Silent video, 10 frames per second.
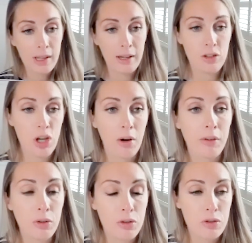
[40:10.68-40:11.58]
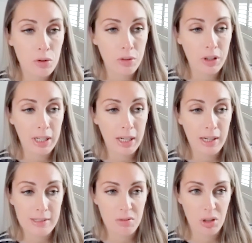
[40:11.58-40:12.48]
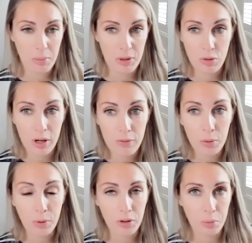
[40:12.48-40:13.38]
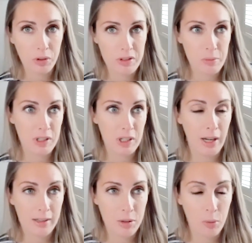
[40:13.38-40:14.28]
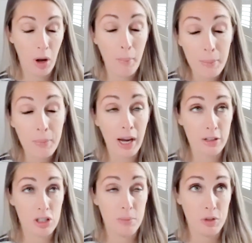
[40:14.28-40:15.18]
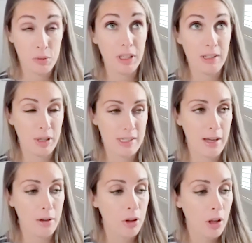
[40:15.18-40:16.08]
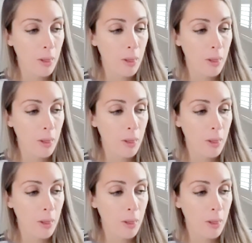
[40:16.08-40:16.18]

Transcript: that sharing your story is going to be straightforward. Well, someone's going to ask me. I remember actually doing this myself.